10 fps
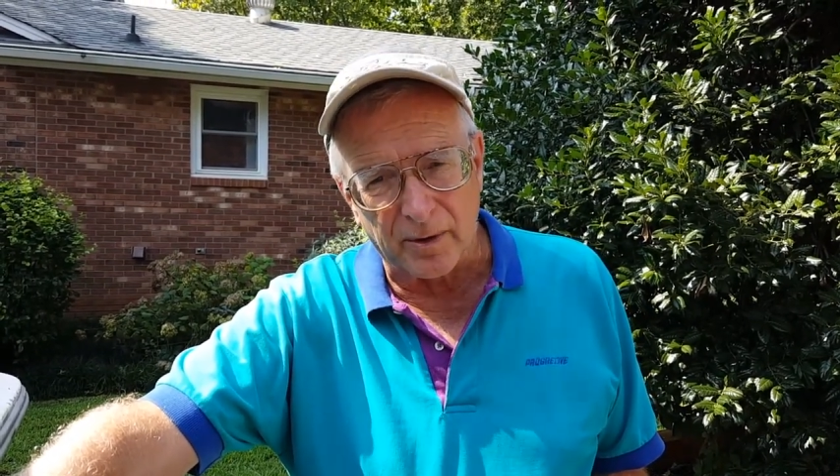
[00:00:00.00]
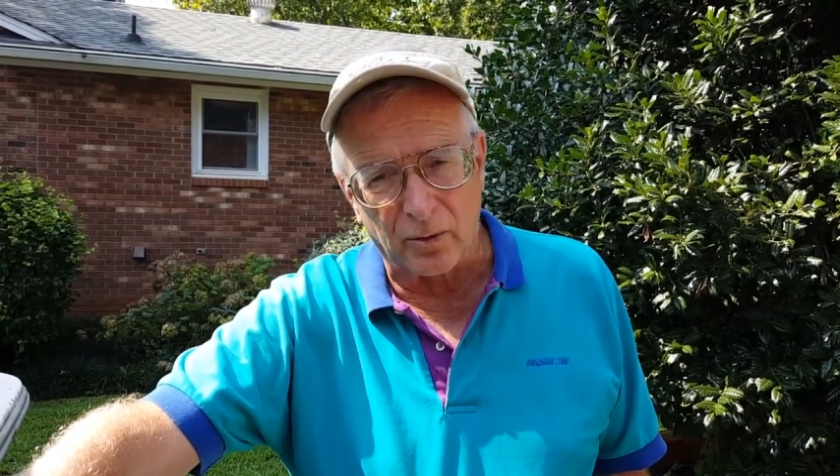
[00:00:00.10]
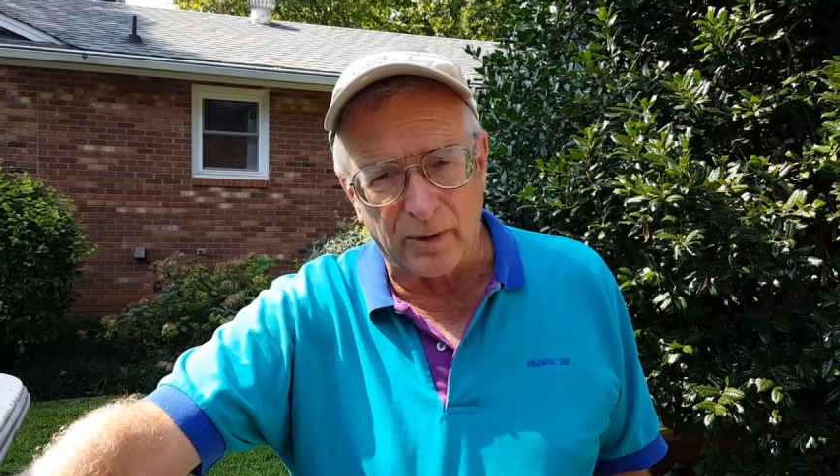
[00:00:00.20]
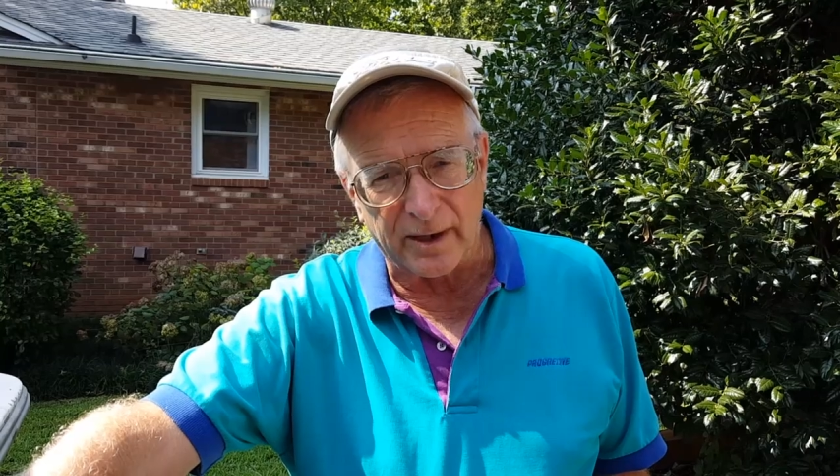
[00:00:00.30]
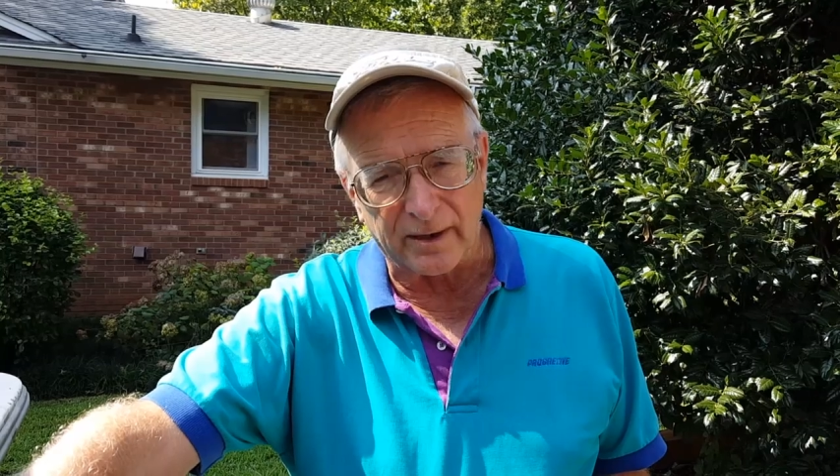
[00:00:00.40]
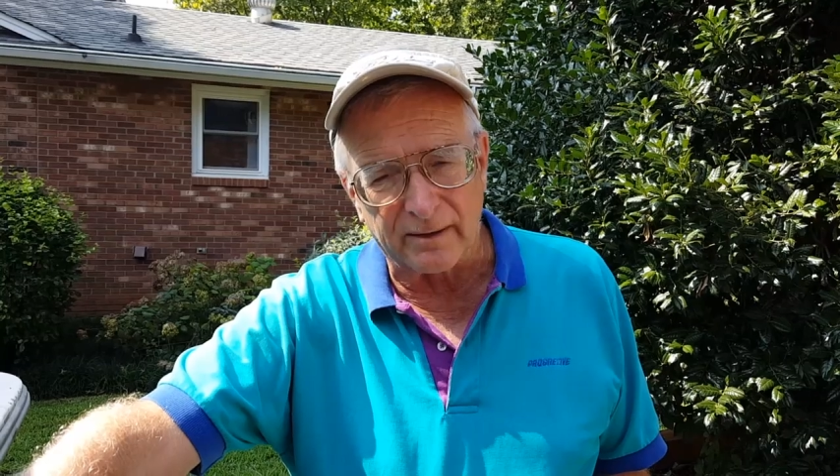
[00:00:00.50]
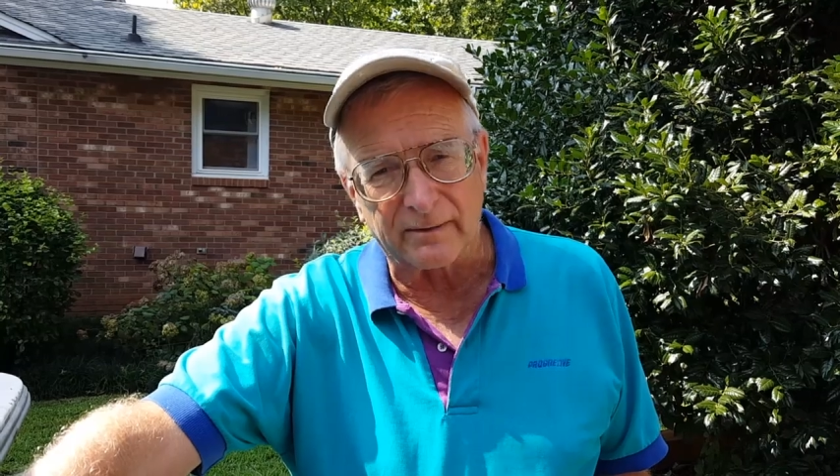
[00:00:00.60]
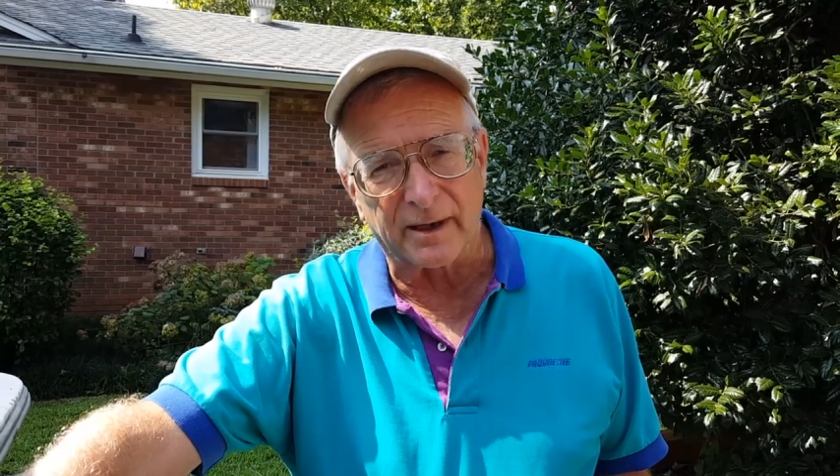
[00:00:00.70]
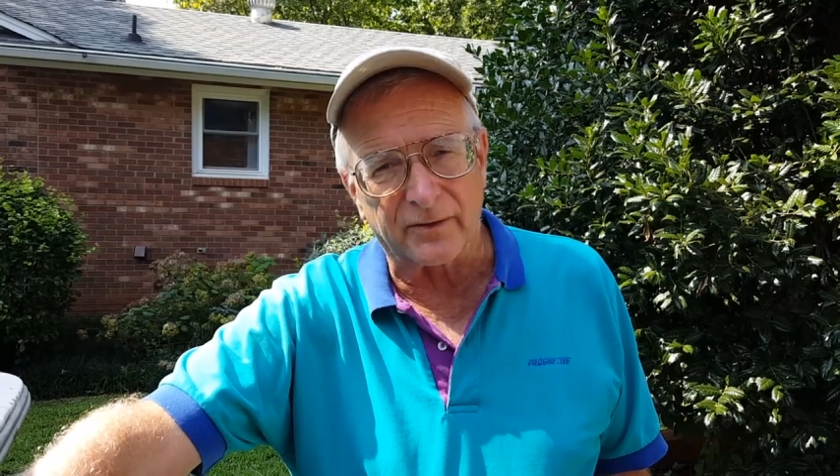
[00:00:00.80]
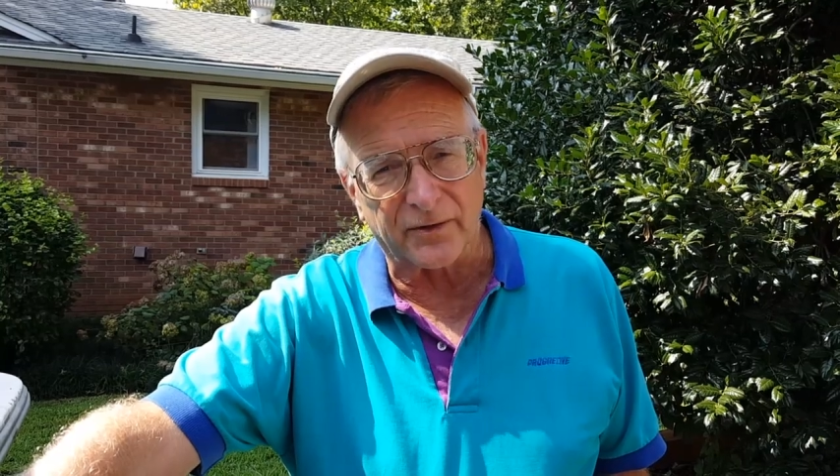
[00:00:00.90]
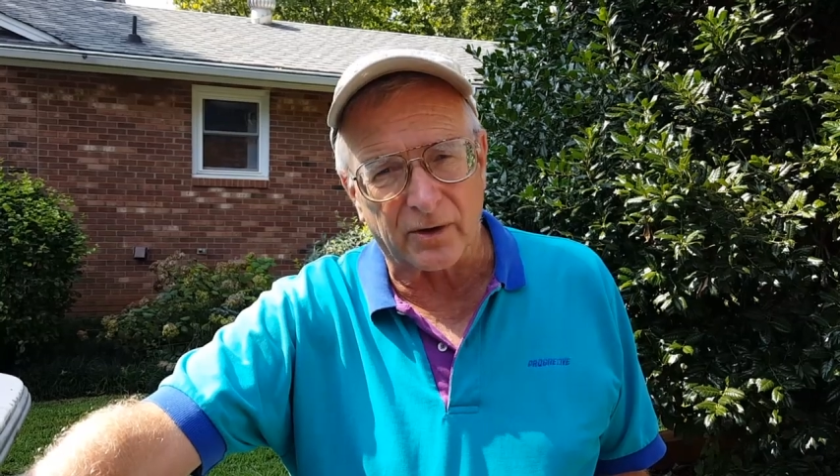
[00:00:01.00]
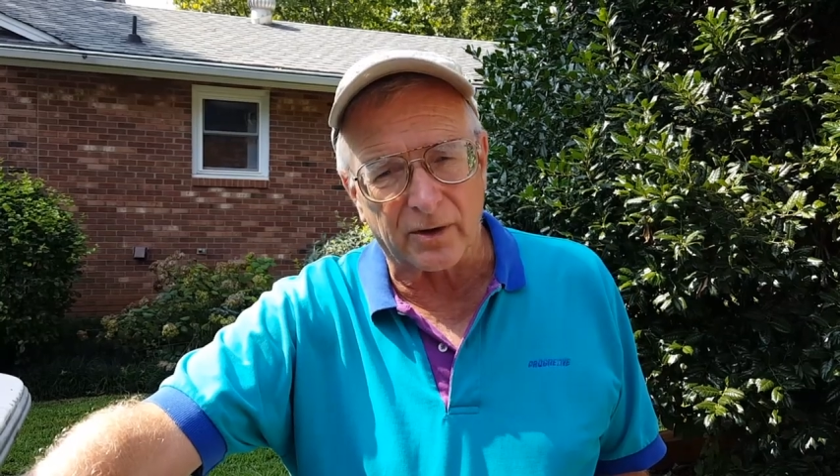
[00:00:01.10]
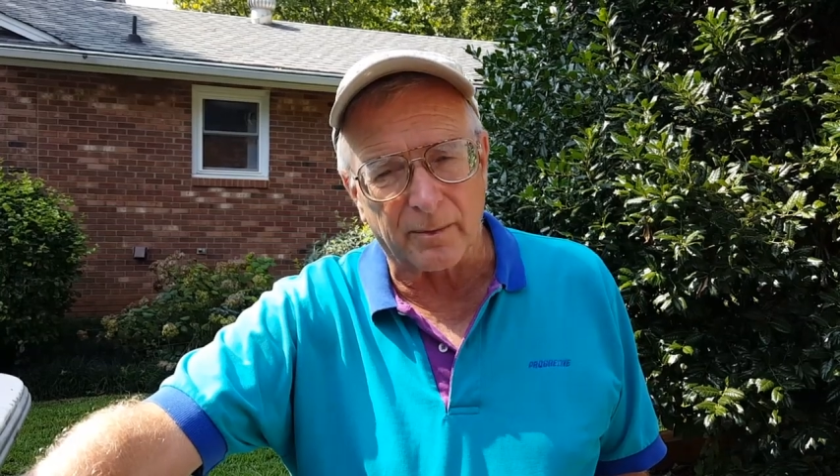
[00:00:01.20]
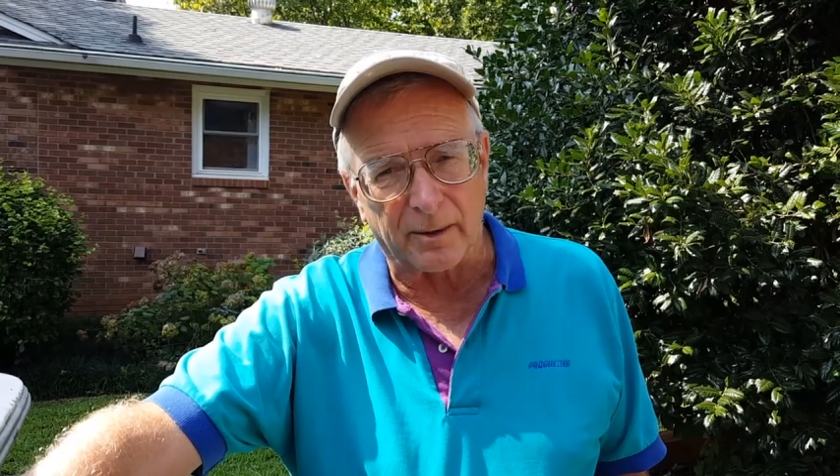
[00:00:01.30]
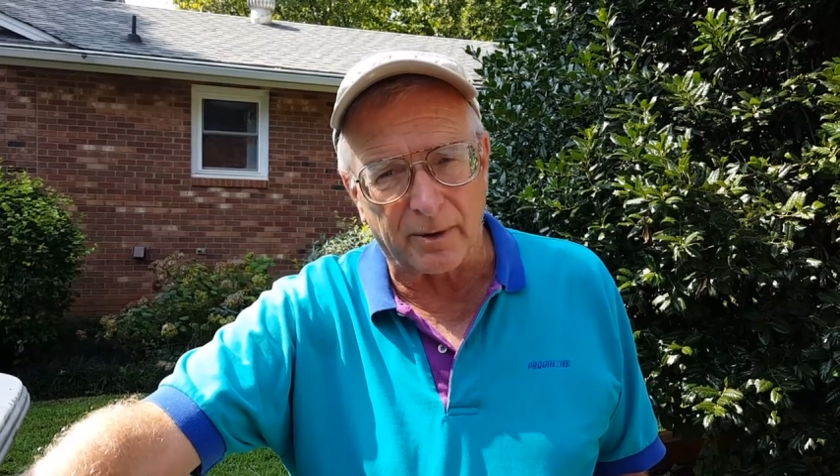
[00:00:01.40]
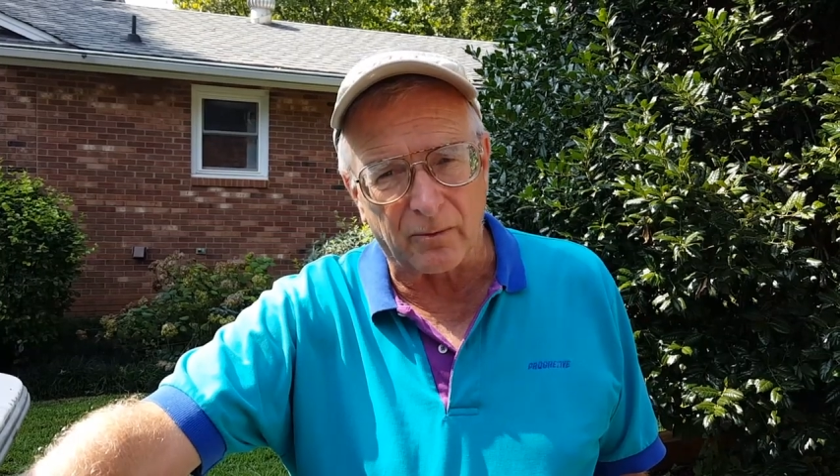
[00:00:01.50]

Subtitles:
buoy that I was talking about,